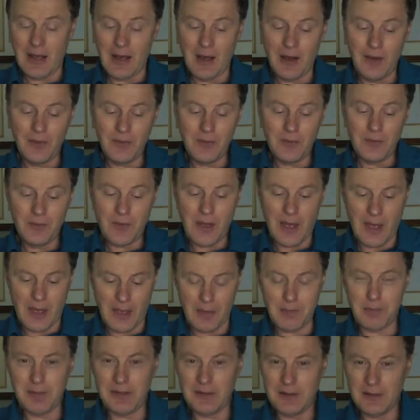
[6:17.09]
are you
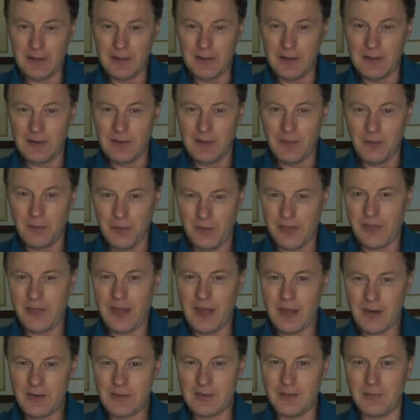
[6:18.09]
happy with
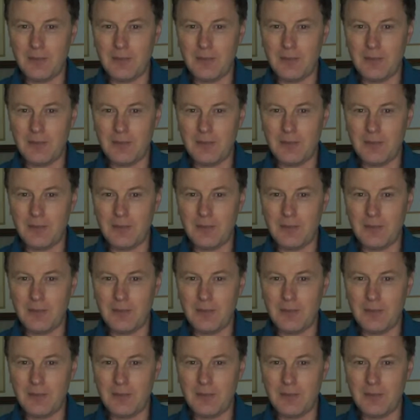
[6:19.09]
that?